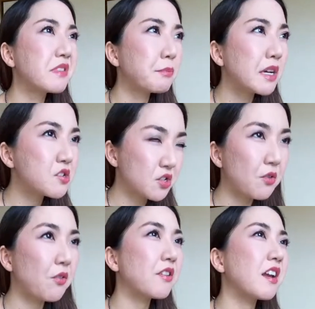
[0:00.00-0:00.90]

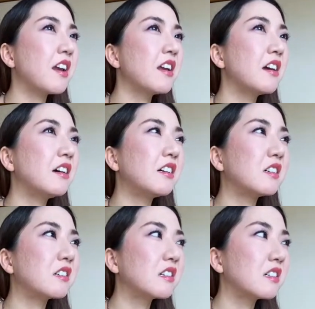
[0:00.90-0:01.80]
majority
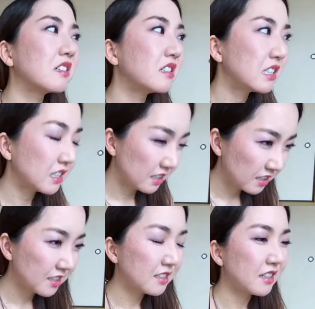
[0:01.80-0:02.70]
are
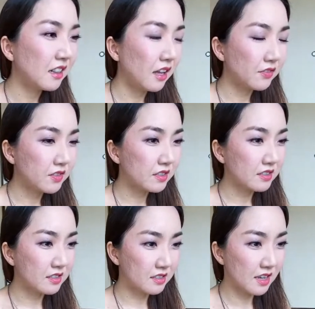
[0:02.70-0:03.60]

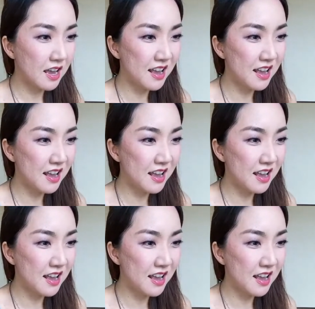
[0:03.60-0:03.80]
leftists.